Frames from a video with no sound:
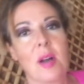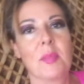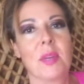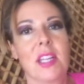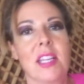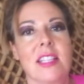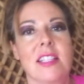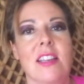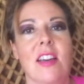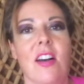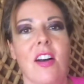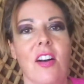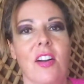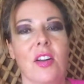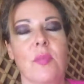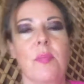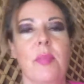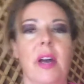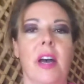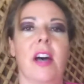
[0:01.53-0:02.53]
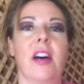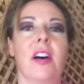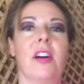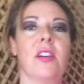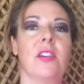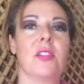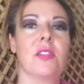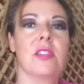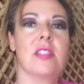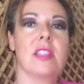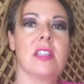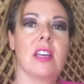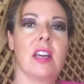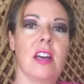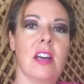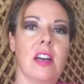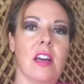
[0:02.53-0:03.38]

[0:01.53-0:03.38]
I'm going to talk about